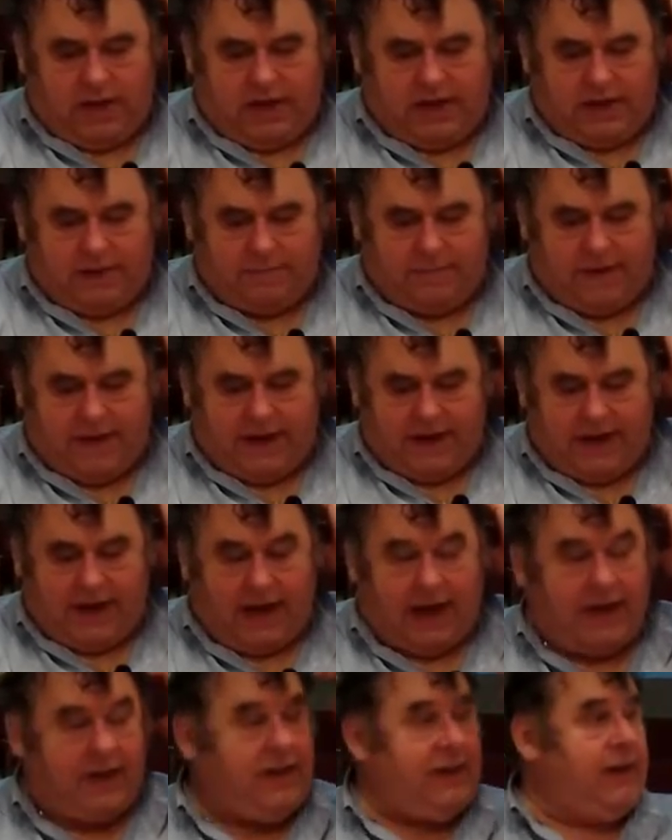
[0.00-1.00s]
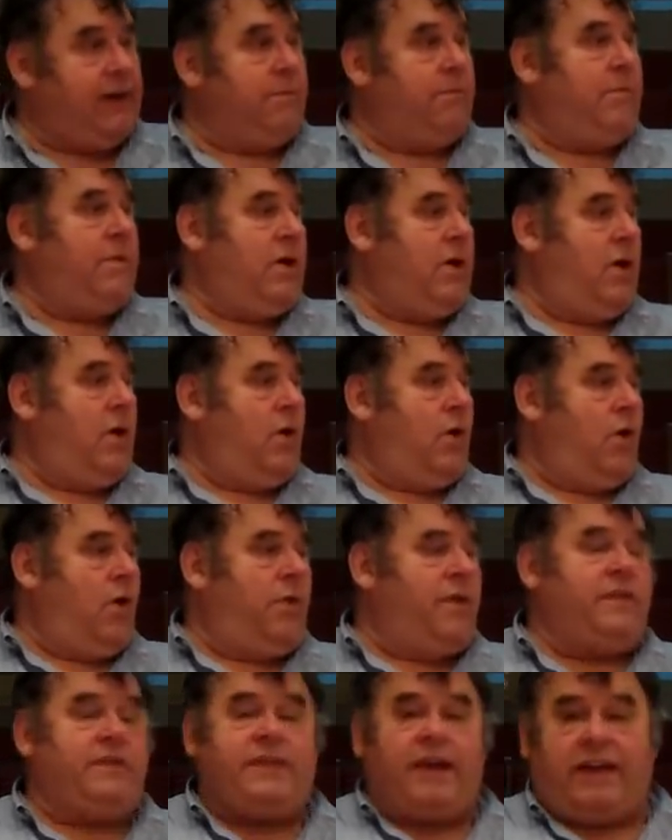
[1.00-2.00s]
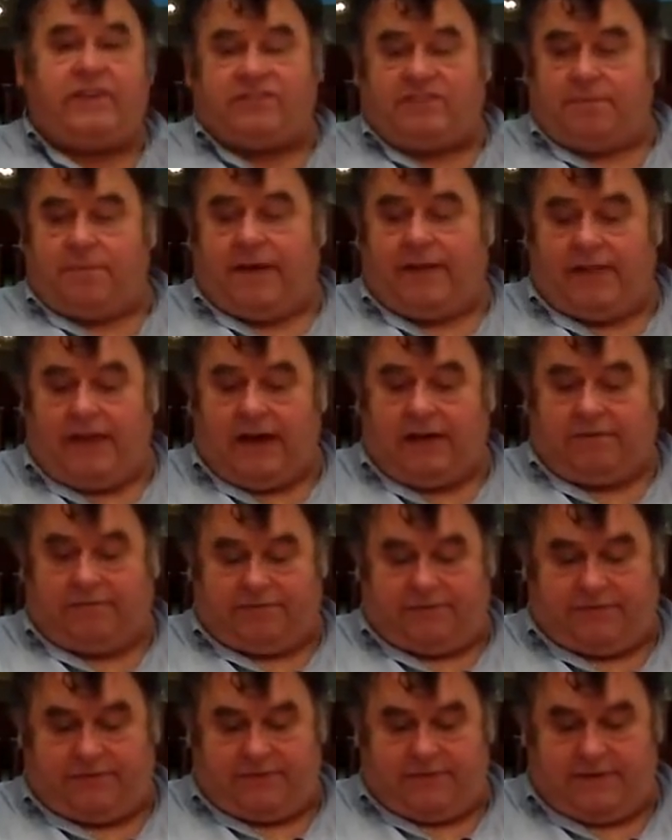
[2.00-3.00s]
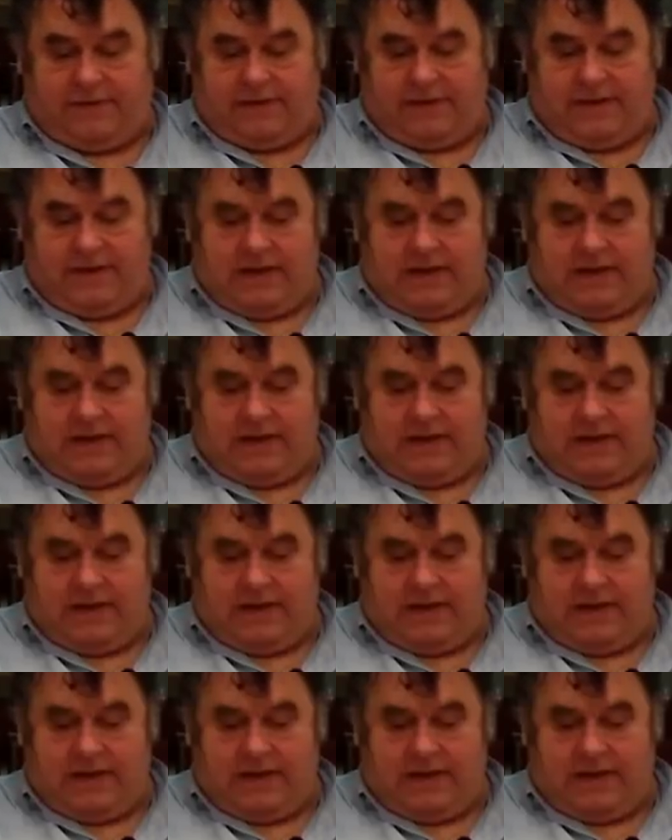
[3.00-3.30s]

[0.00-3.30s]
hayim all the days of my life.